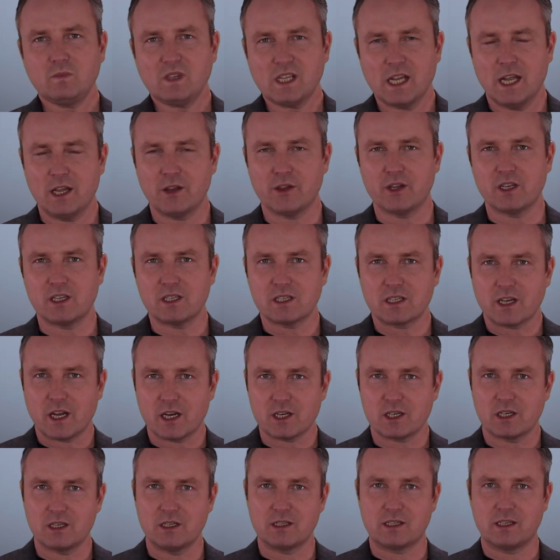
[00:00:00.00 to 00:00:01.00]
And the
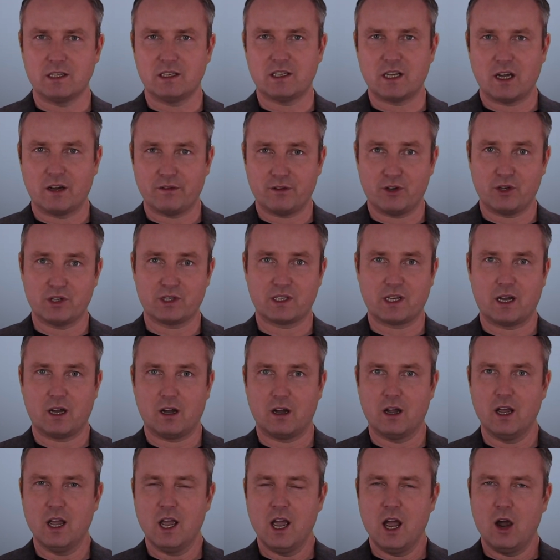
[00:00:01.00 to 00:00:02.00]
discussions in Davos
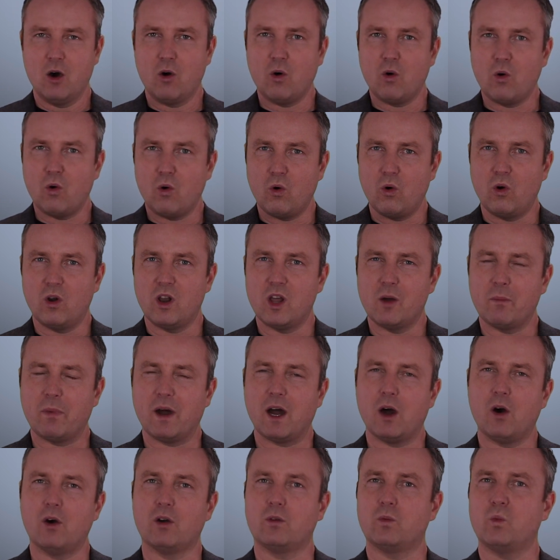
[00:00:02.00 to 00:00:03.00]
are all
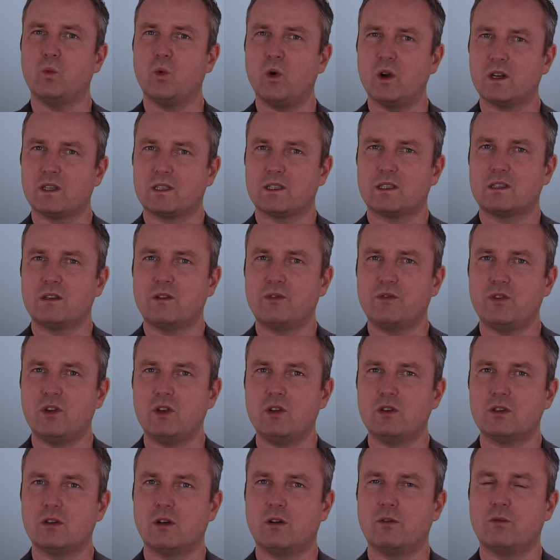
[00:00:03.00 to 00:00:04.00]
about what does the
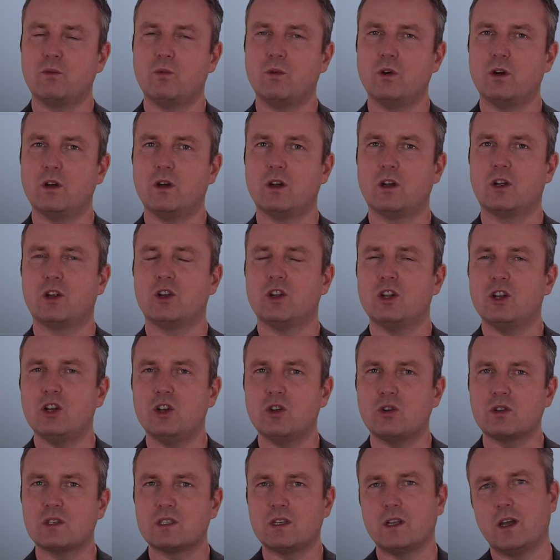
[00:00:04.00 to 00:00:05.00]
future of work
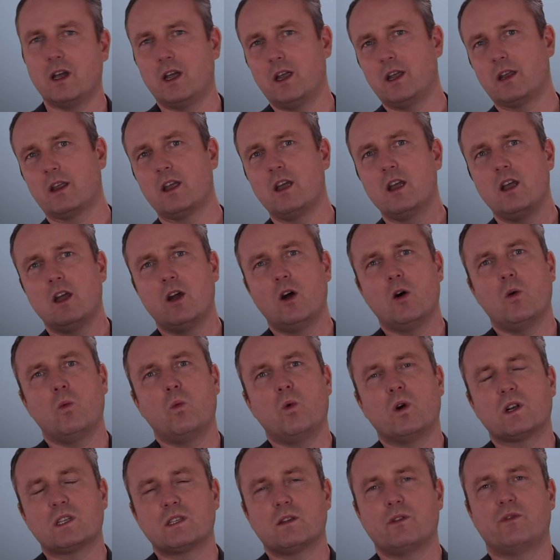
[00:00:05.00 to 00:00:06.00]
look like,
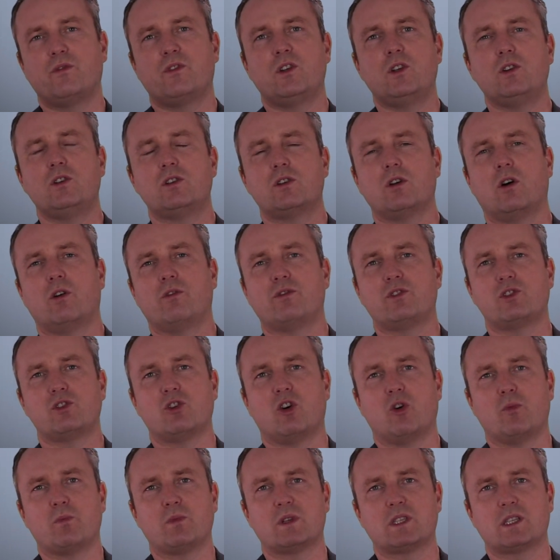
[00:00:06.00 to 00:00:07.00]
what's the future of
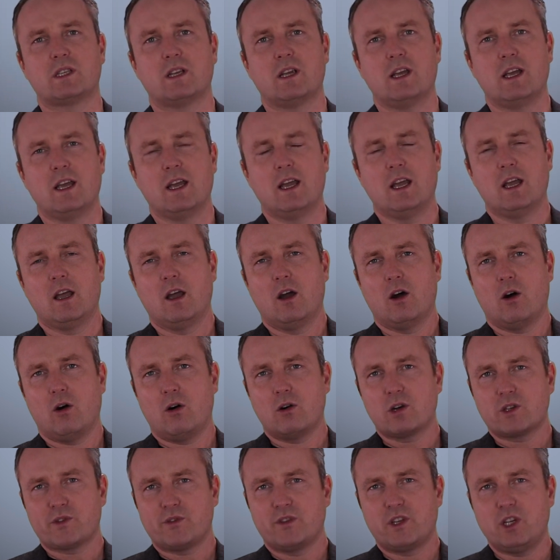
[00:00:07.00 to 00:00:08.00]
jobs.
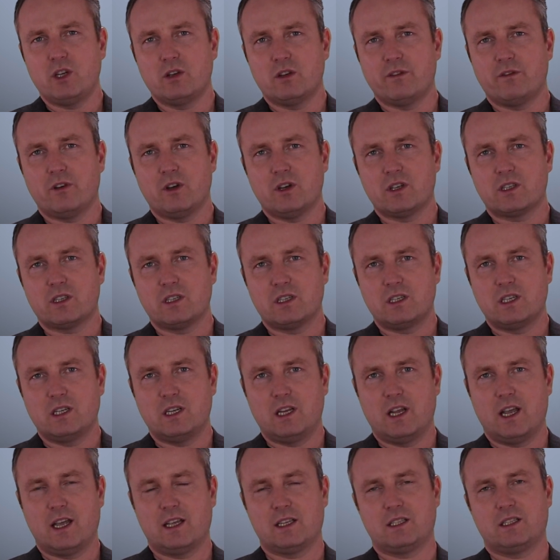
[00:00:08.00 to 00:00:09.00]
Oxford University
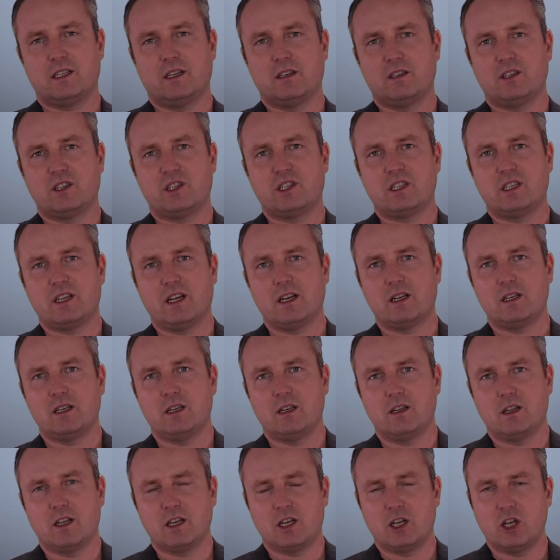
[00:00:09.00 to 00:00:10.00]
has done a
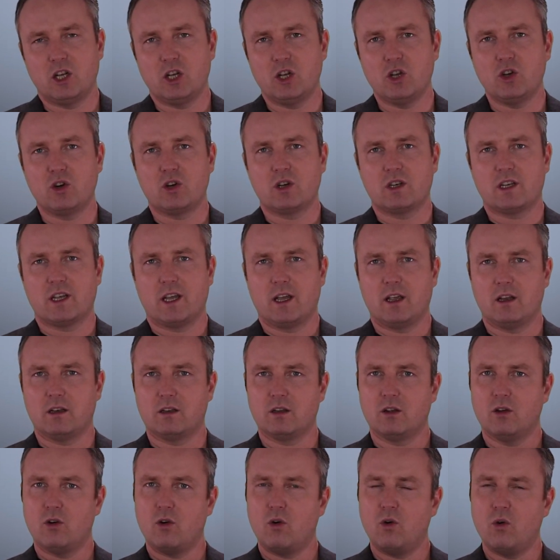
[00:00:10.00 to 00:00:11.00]
study that looked
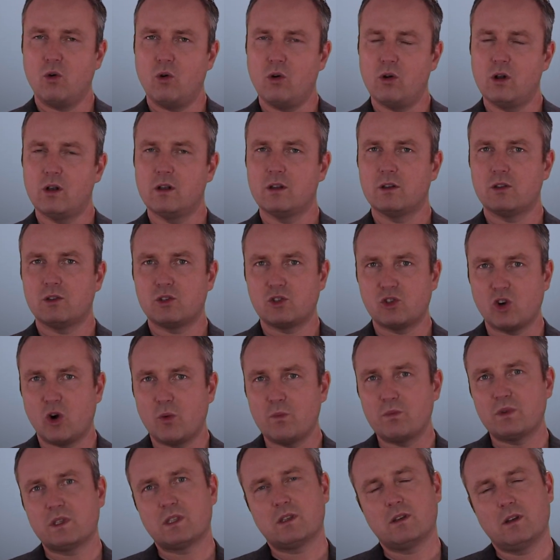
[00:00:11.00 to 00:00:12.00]
at all
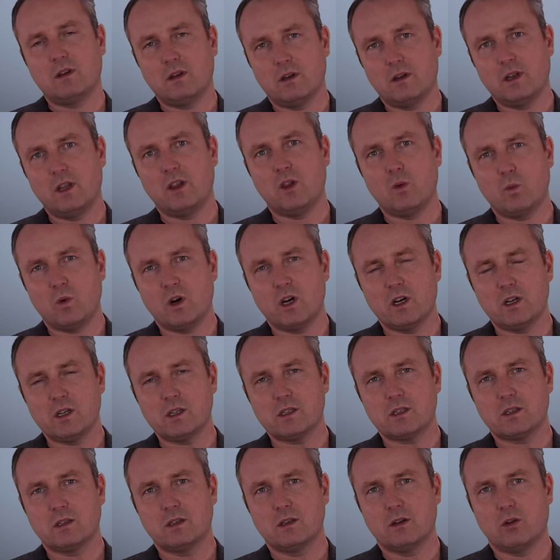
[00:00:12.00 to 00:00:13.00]
jobs in the
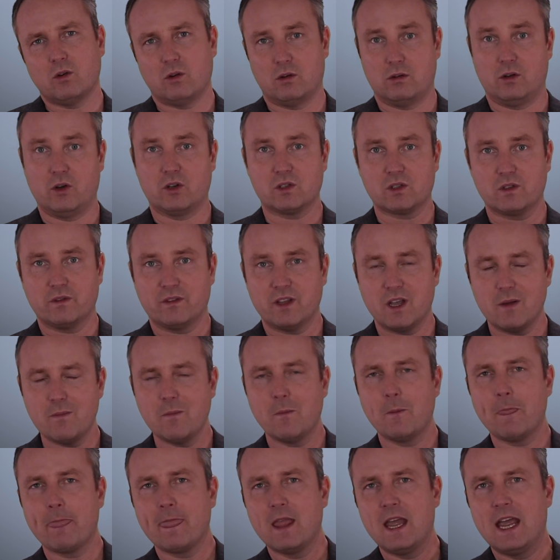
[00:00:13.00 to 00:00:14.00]
world, or lots of
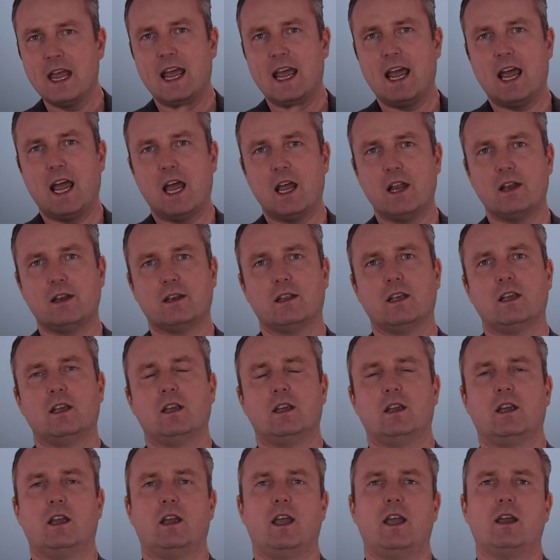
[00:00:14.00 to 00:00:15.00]
them, and
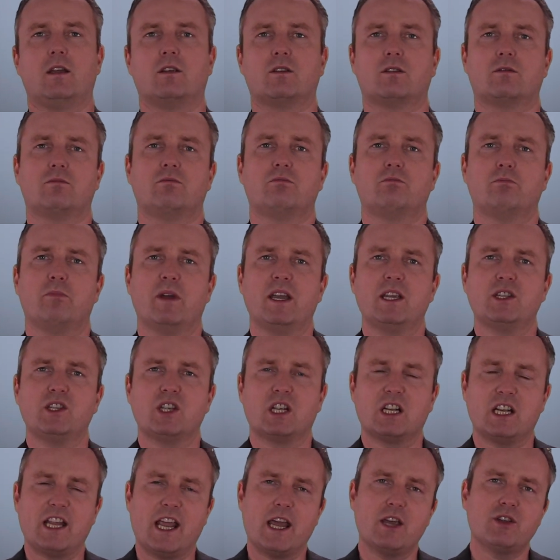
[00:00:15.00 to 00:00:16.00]
it
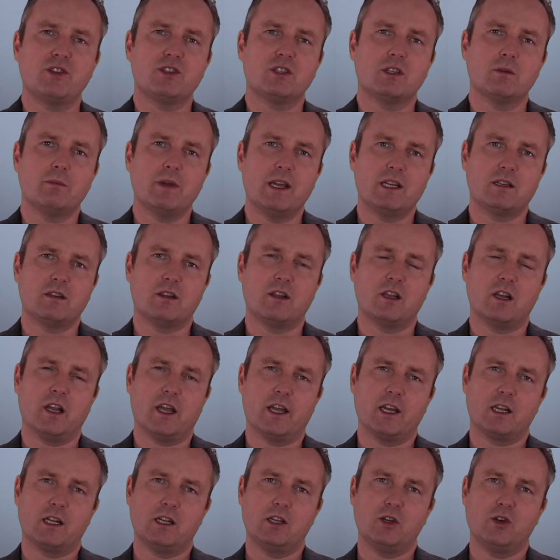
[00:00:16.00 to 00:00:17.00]
basically estimated the
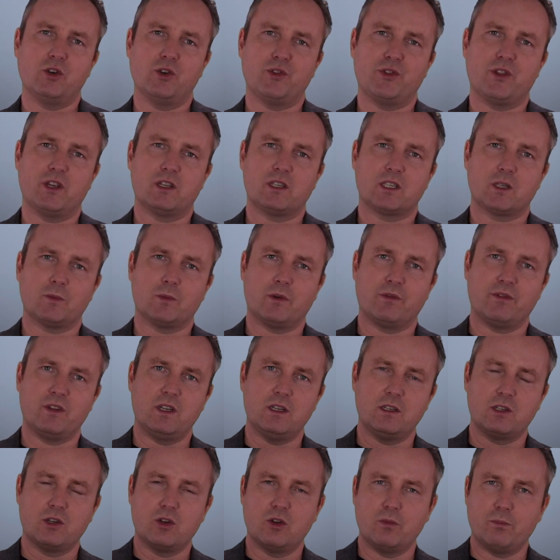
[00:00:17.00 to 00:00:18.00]
likelihood that some of
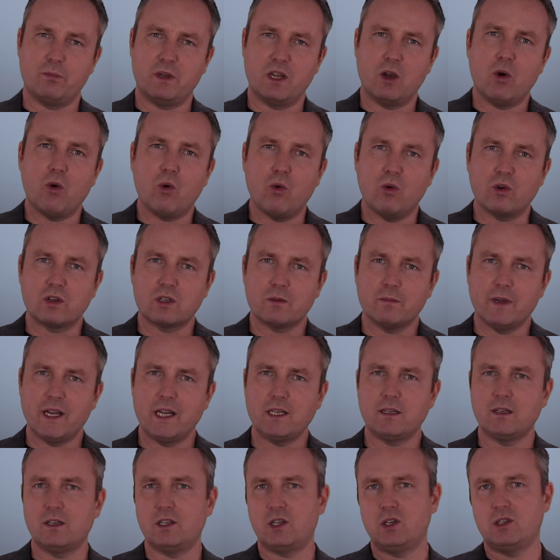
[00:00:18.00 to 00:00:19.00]
these could be
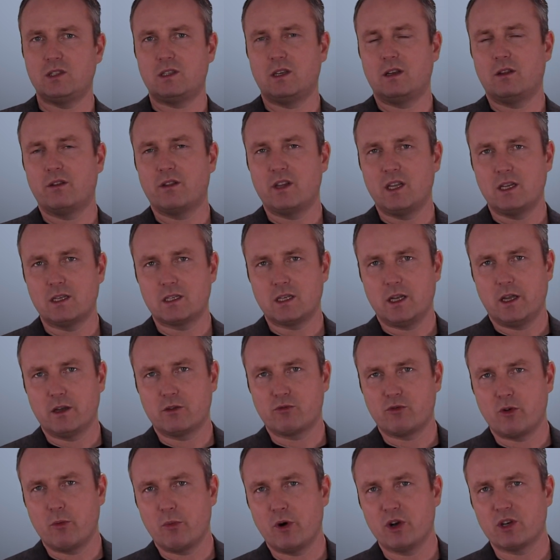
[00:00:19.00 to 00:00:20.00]
automated using things like
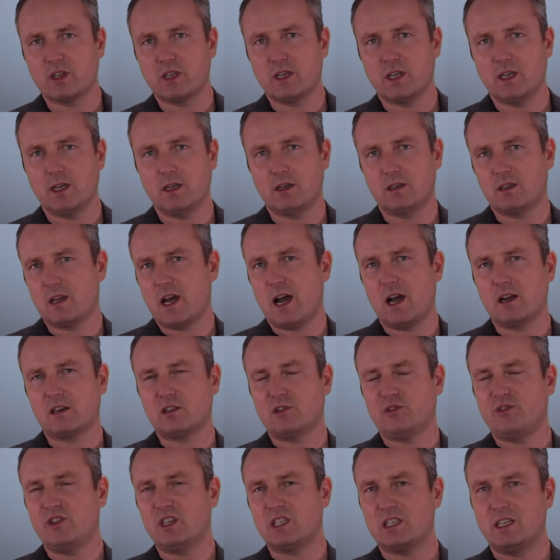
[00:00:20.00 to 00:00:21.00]
robotics,
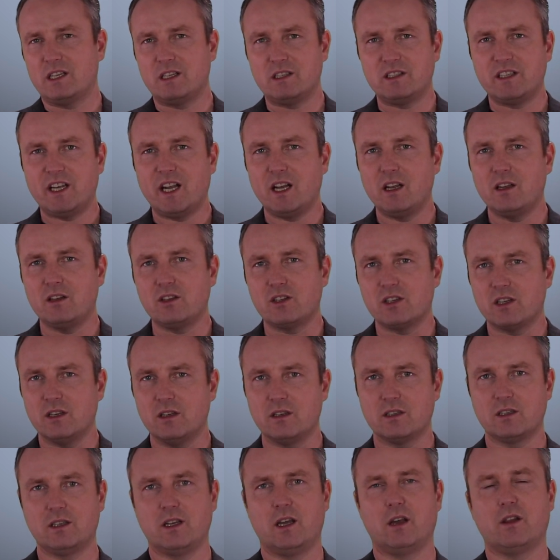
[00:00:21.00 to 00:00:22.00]
artificial
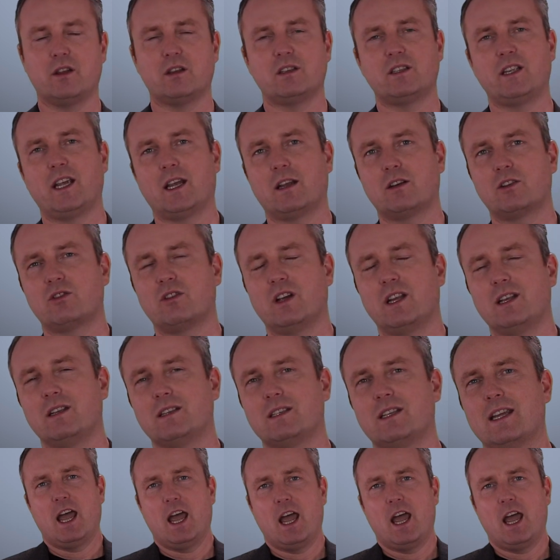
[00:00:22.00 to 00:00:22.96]
intelligence, and other tech trends.